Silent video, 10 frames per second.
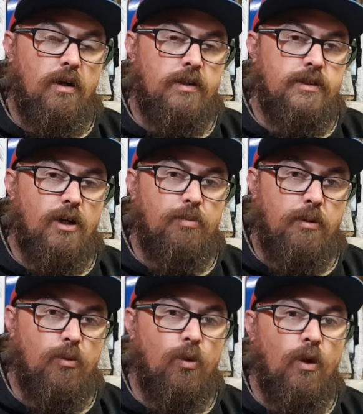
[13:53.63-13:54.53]
tell
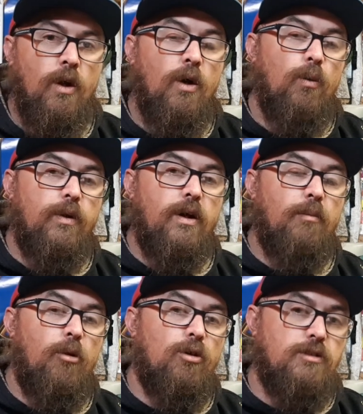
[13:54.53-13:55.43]
people when
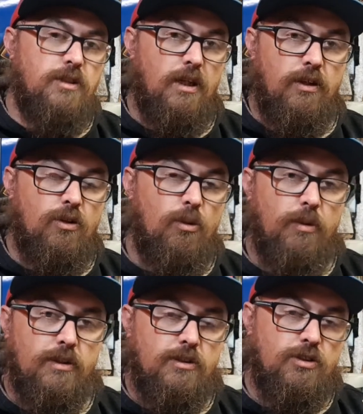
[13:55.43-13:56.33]
I'm on selling
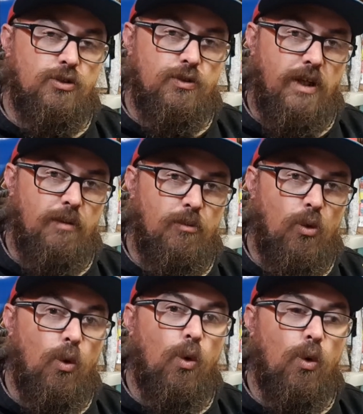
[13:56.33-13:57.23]
comics to them,
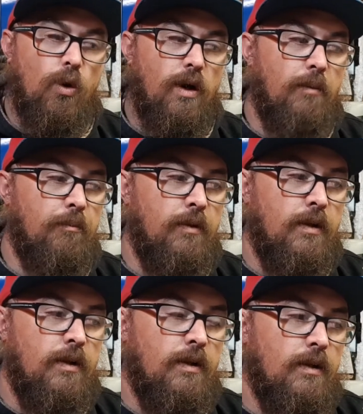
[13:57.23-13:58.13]
or
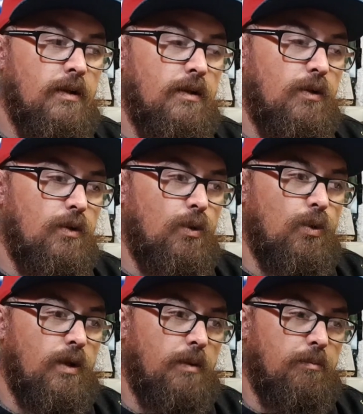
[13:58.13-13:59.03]

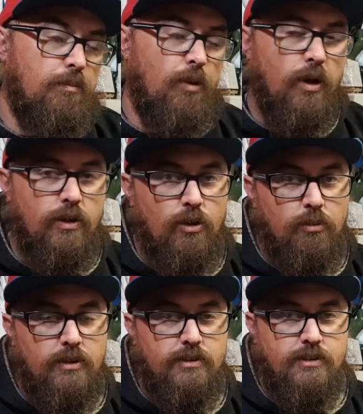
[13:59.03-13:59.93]
buying
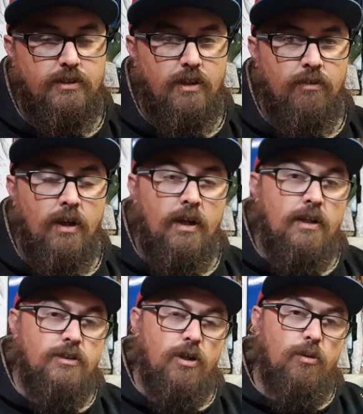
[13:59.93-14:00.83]
comics and
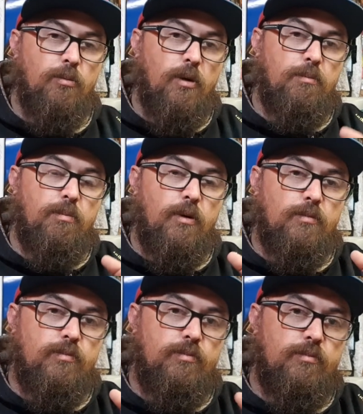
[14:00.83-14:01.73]
stuff. So
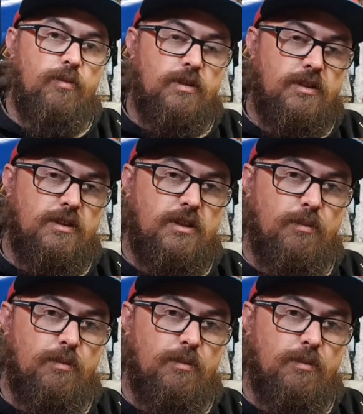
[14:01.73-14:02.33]
my tip,